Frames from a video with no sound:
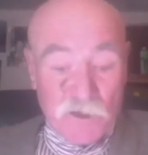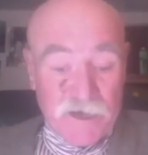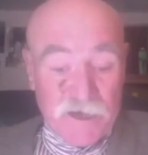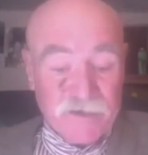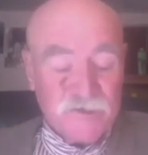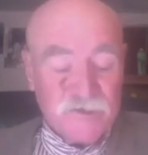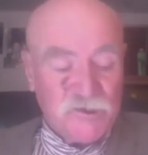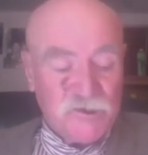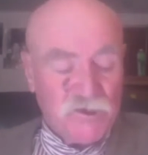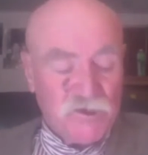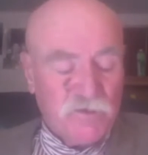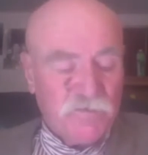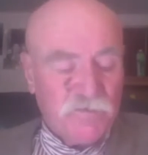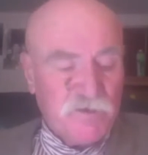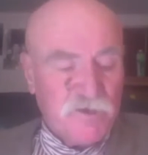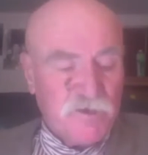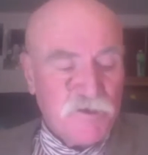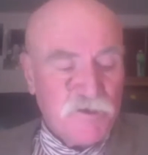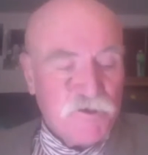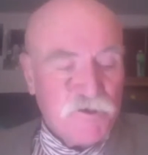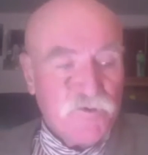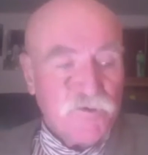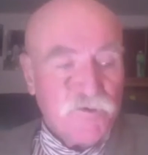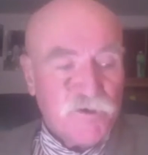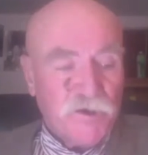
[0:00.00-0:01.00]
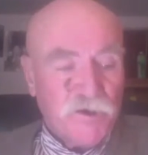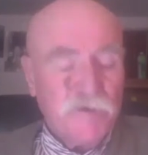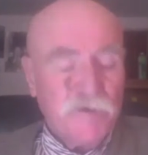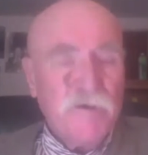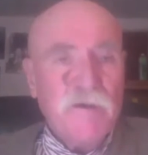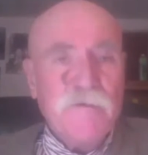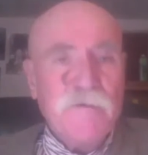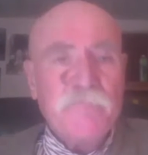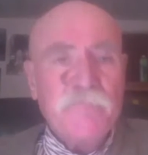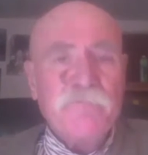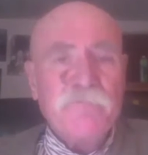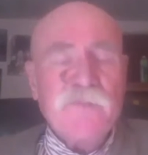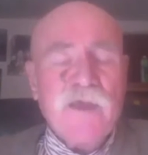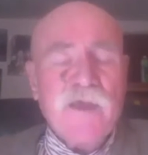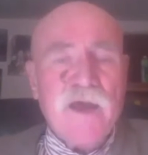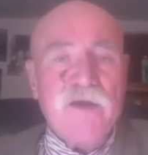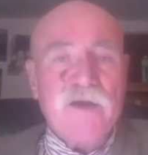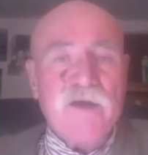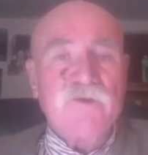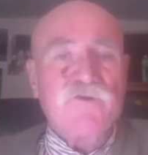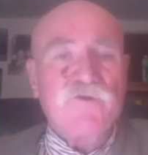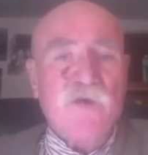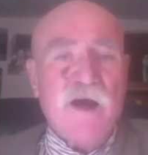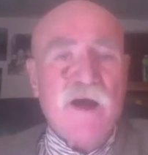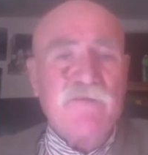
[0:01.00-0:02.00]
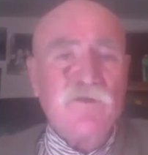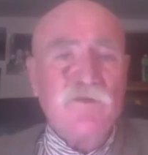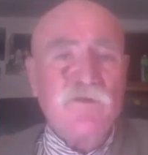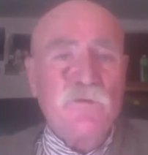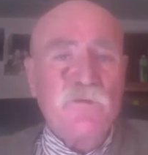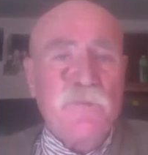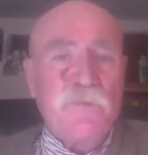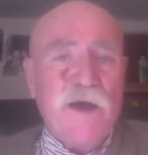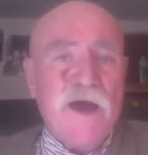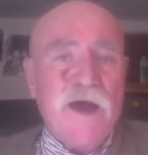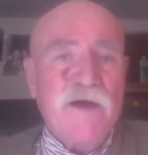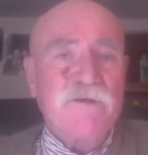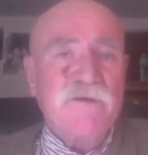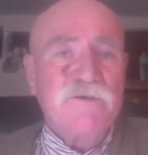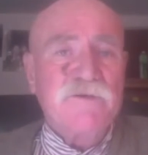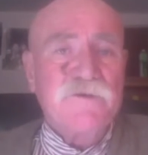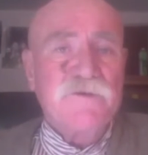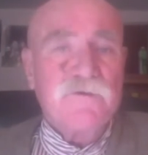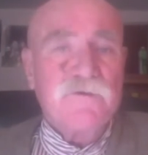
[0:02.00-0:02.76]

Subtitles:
Soviet Union and travel back to